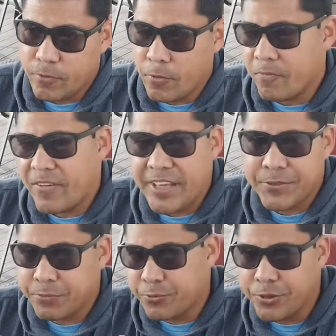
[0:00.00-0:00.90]
for
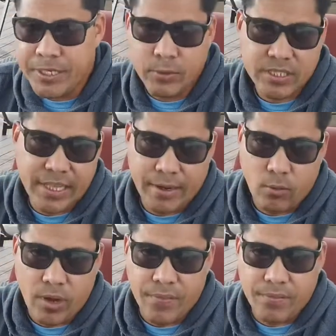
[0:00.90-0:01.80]
Phantom 3 was like
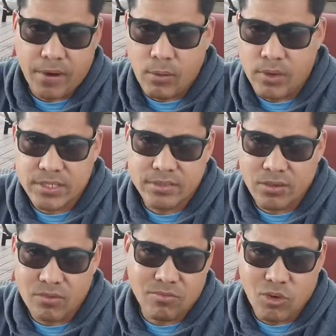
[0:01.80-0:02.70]
what I was
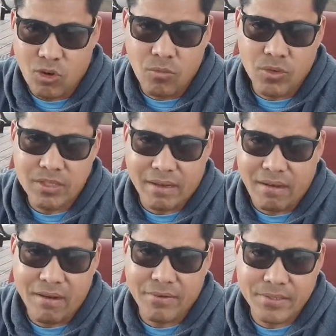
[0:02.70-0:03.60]
almost like
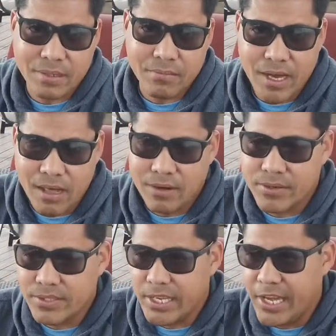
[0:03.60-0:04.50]
$100
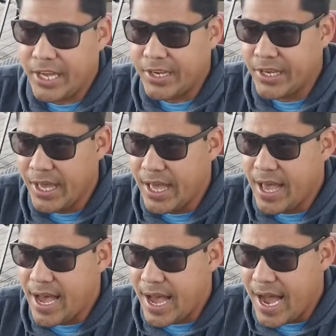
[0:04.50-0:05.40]
something, and
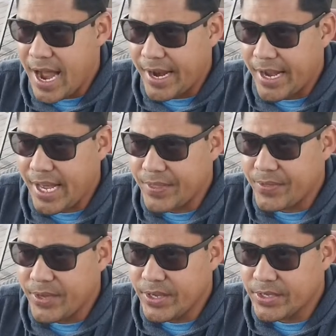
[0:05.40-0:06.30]
I
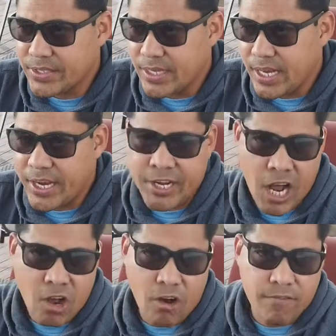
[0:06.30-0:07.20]
got this
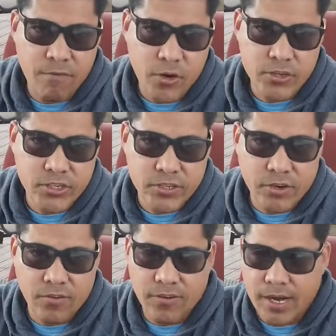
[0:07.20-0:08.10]
knockoff version
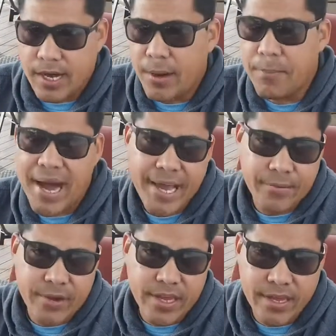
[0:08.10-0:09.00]
of a
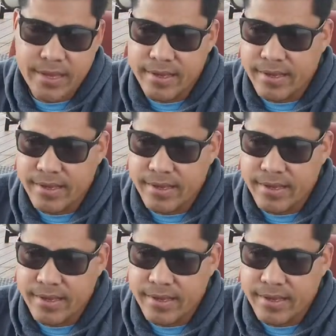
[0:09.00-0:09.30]
battery,